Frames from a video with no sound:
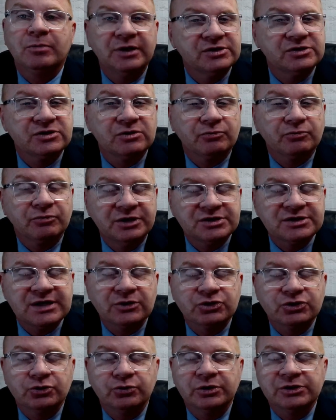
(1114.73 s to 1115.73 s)
please reach
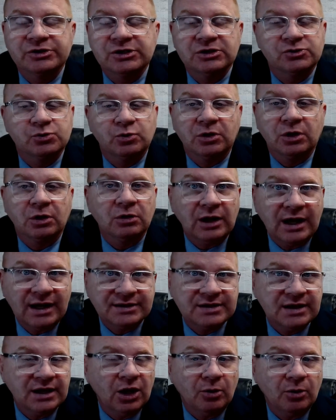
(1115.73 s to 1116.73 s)
out to us, because we're
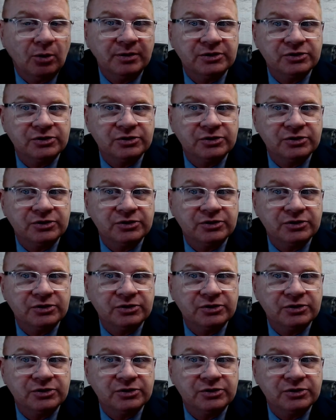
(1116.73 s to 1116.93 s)
glad to help.